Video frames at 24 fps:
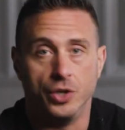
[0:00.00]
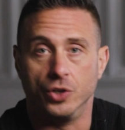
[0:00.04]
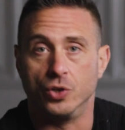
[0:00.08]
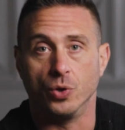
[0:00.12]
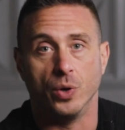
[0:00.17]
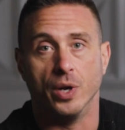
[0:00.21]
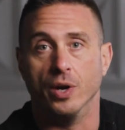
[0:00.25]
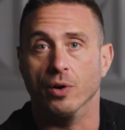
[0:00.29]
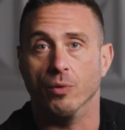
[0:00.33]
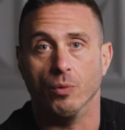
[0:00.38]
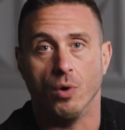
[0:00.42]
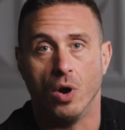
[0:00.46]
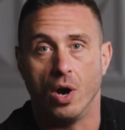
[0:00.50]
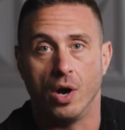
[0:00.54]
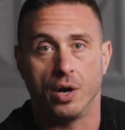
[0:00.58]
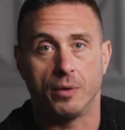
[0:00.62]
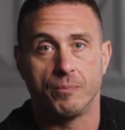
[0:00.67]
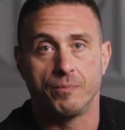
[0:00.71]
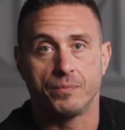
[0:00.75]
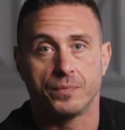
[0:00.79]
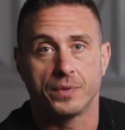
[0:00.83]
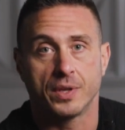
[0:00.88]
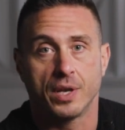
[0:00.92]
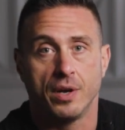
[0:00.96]
you're doing it
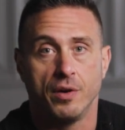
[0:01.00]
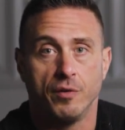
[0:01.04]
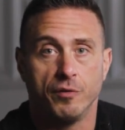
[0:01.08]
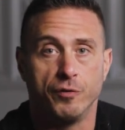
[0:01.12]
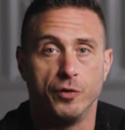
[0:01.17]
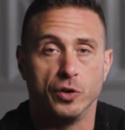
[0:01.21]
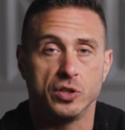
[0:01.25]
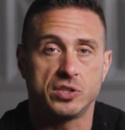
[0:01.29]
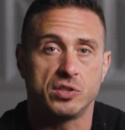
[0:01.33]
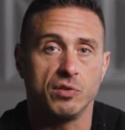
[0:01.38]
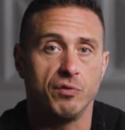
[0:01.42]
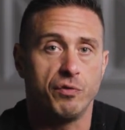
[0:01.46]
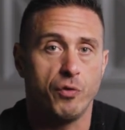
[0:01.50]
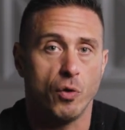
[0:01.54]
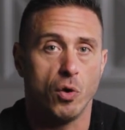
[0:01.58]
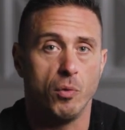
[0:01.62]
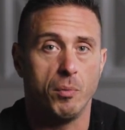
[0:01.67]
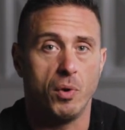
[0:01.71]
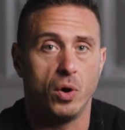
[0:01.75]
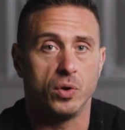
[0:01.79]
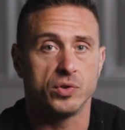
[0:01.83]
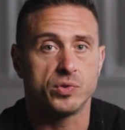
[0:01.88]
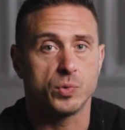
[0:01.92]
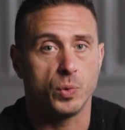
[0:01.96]
wrong. First and
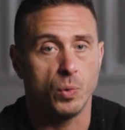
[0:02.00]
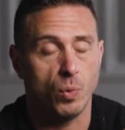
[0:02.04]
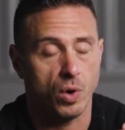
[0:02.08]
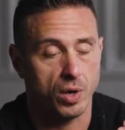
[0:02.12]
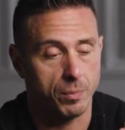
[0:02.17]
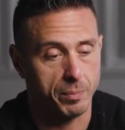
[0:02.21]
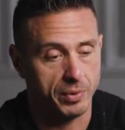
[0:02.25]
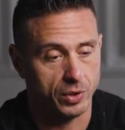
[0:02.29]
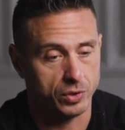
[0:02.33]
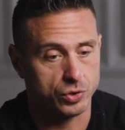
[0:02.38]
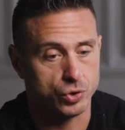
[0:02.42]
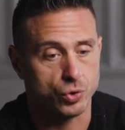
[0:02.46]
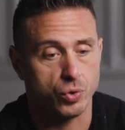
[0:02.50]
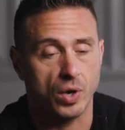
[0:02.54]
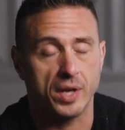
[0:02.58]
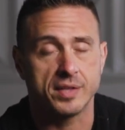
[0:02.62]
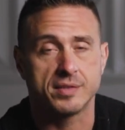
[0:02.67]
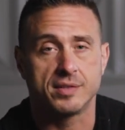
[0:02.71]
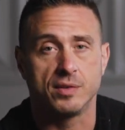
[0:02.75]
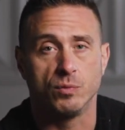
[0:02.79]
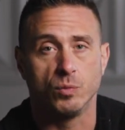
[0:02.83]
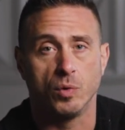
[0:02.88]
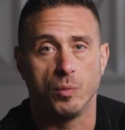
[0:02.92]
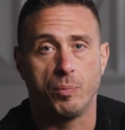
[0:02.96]
foremost, we want to build
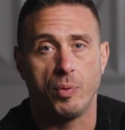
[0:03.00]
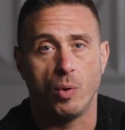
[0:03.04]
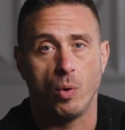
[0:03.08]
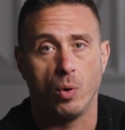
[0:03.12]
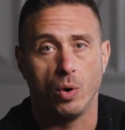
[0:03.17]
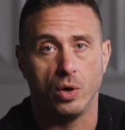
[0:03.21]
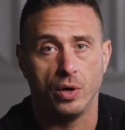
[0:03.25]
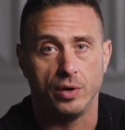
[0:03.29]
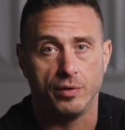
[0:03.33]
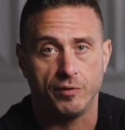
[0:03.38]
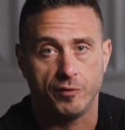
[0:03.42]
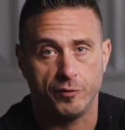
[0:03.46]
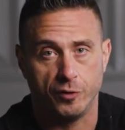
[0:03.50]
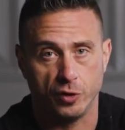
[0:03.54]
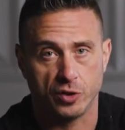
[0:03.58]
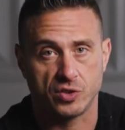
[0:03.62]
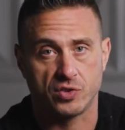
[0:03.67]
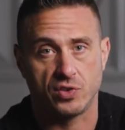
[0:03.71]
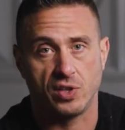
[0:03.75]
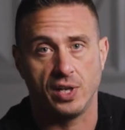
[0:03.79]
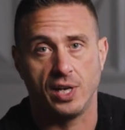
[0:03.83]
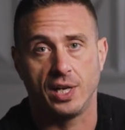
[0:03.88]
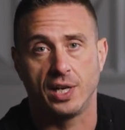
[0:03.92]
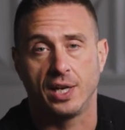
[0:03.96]
trust and rapport.
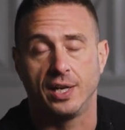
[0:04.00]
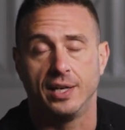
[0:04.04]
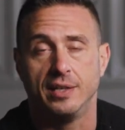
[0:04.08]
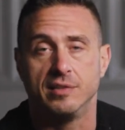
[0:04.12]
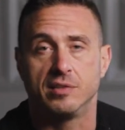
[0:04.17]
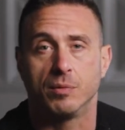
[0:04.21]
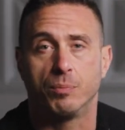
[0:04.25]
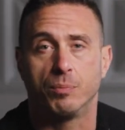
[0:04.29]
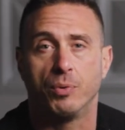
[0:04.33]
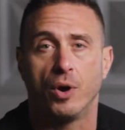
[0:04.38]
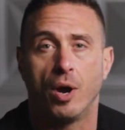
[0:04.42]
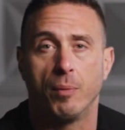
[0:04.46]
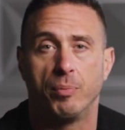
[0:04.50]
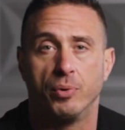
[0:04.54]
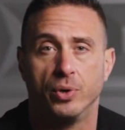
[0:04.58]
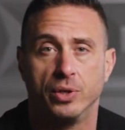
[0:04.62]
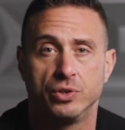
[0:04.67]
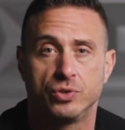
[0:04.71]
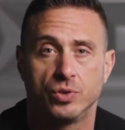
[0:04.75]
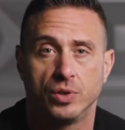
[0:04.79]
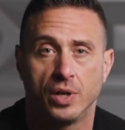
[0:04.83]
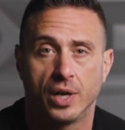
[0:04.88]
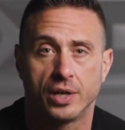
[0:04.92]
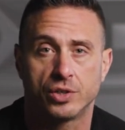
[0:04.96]
First thing is a proper
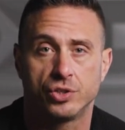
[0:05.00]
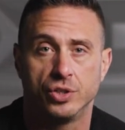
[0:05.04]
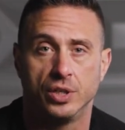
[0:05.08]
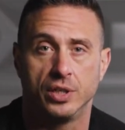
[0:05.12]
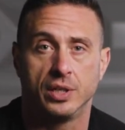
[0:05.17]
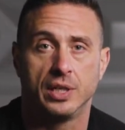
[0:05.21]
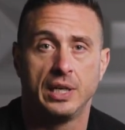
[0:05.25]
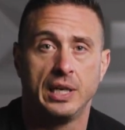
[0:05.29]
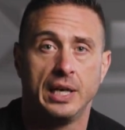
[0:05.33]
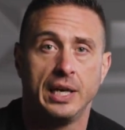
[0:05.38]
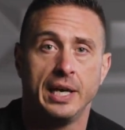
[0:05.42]
introduction.